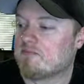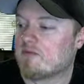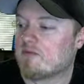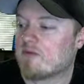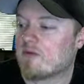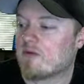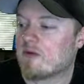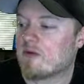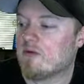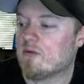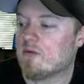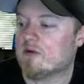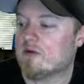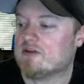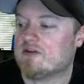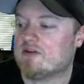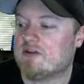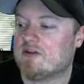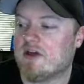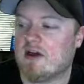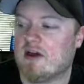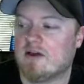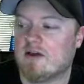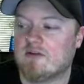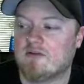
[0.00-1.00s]
Once
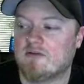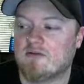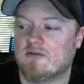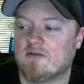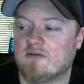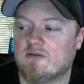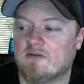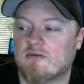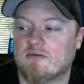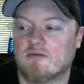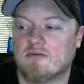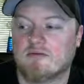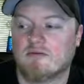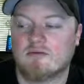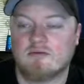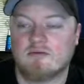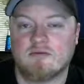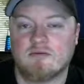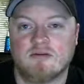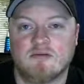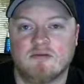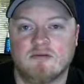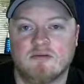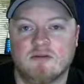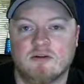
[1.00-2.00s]
that
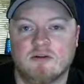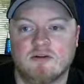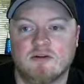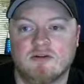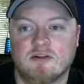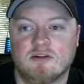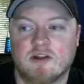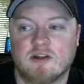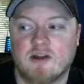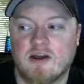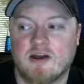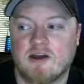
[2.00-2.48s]
delay is